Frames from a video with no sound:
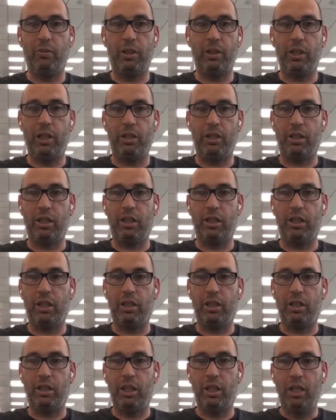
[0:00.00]
We're
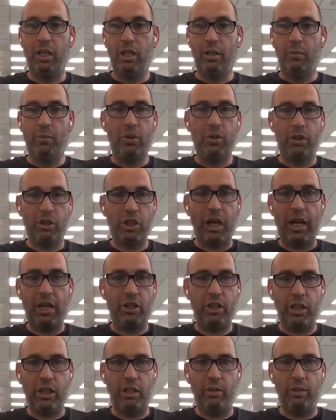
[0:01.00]
not
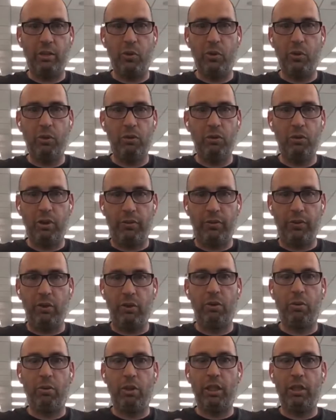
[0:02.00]
charging any more. If you're
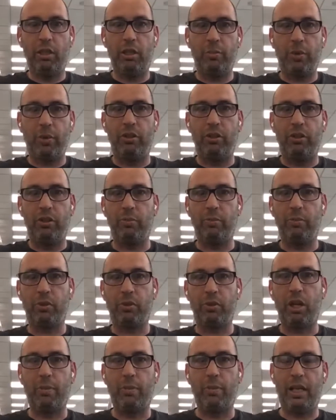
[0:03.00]
already a pro
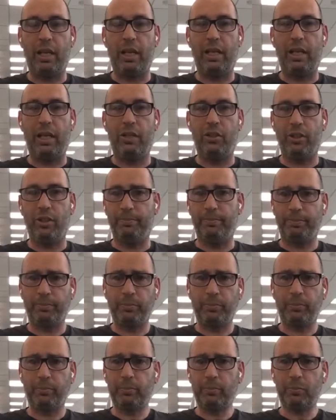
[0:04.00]
subscriber agent,
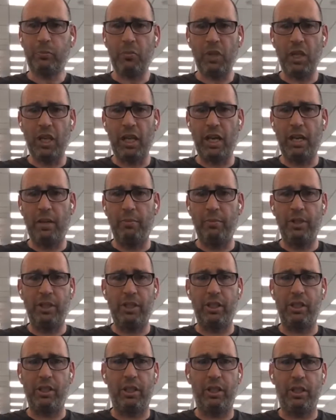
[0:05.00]

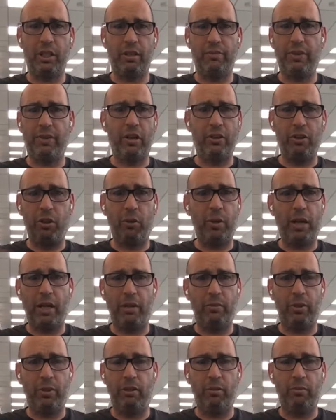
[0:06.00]
this is a value
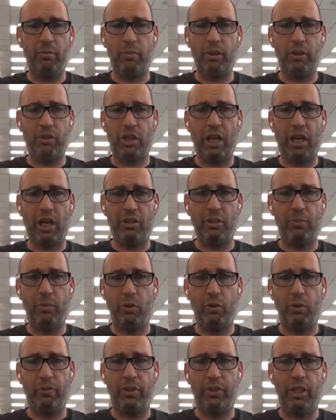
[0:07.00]
add. We're not charging
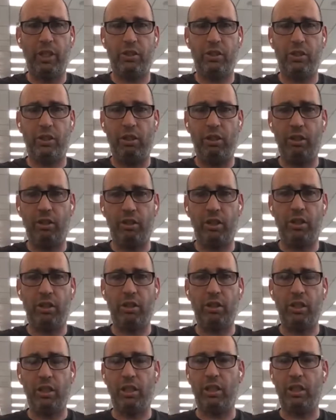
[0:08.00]
more for this. You
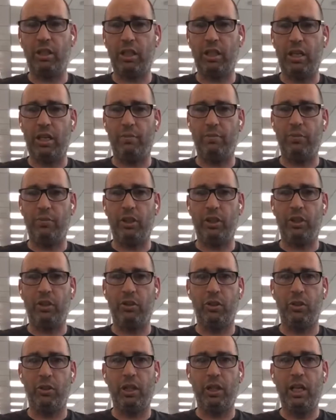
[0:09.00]
can
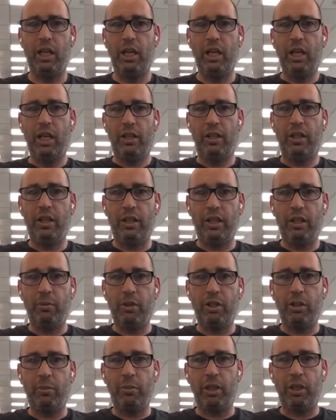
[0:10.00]
do it. There
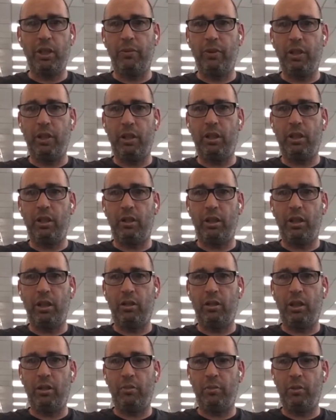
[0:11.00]
is a bit of
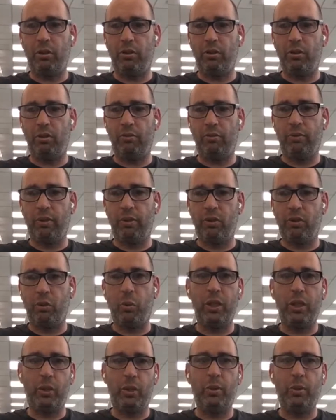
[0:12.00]
a sort a
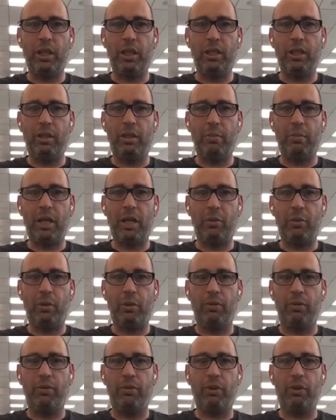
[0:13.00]
tweak we need to make
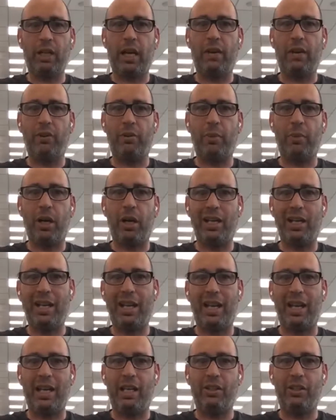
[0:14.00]
where if you're covered by an
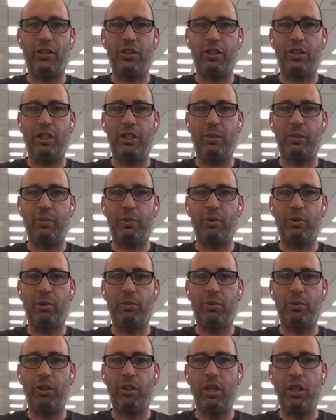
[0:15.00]
agency
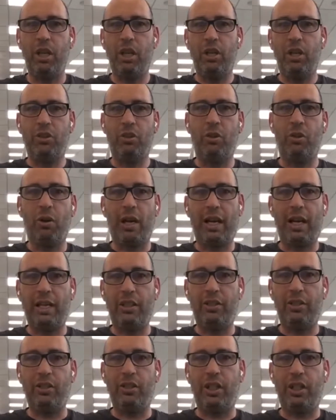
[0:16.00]
subscription, your
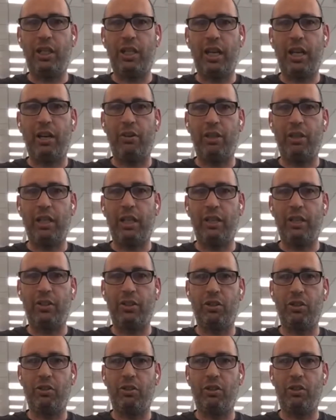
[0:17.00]
agency currently has
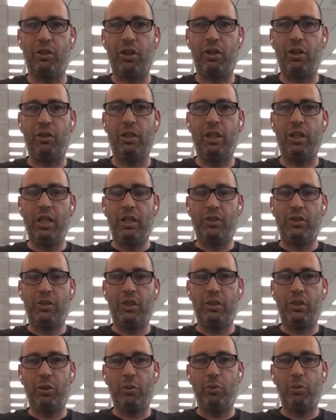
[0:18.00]
control.
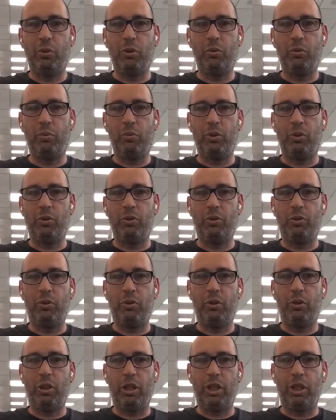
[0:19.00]
So
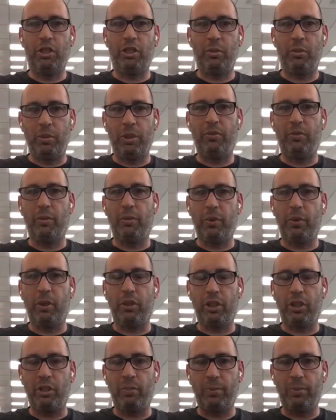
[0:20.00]
it's a bit of a
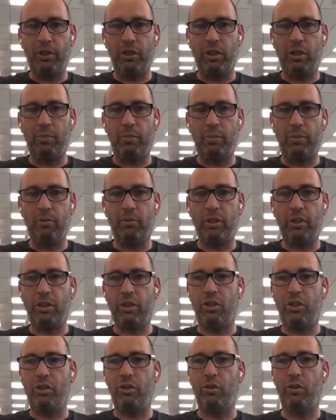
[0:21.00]
blockage, but just
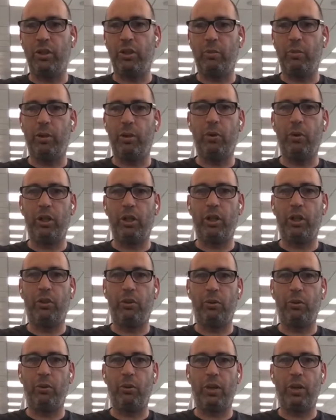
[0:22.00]
rest assured that we're working
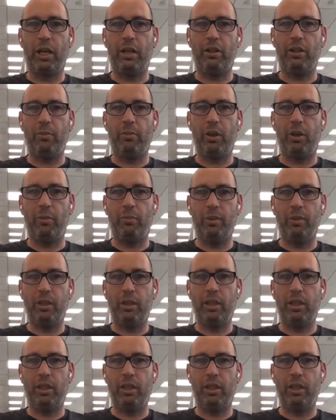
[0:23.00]
through that at the moment.